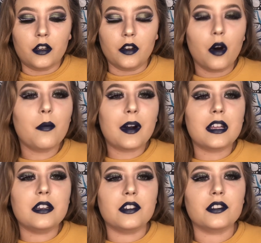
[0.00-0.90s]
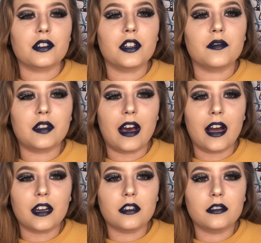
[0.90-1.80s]
Nobody deserved
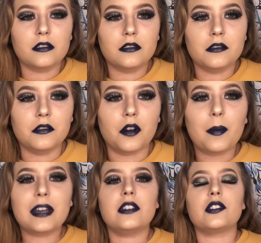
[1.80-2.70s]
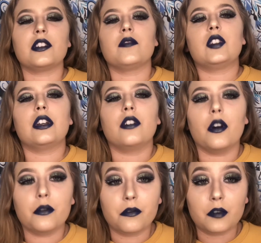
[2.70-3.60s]
that. Nobody deserved to
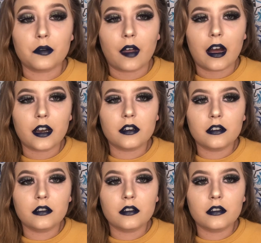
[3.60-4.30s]
go through that.